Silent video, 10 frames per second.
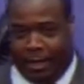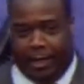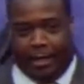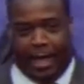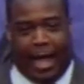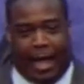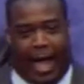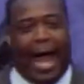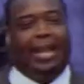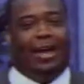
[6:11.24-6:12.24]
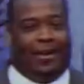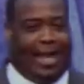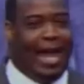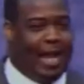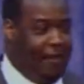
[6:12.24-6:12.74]
Yeah, I know
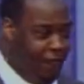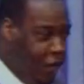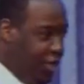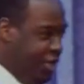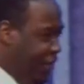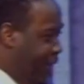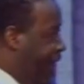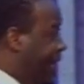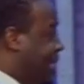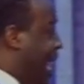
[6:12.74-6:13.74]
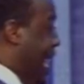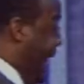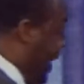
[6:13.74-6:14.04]
y'all like, Fiji, where is that? I